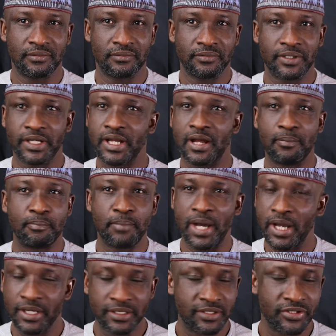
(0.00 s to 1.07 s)
They can
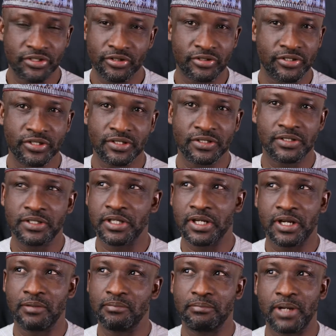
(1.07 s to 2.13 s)
buy the judges, they
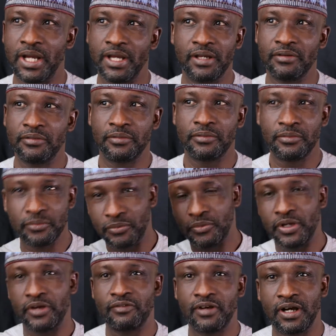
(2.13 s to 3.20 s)
can buy
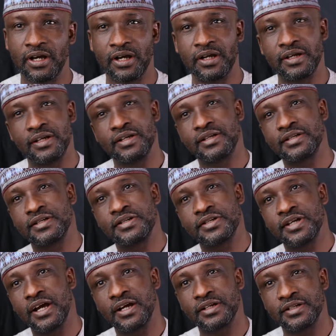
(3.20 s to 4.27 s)
whoever is in
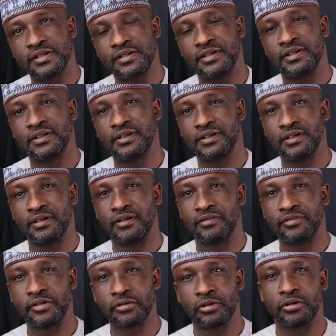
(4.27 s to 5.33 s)
charge
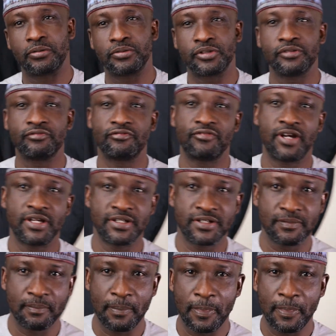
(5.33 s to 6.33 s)
of the corruption fight.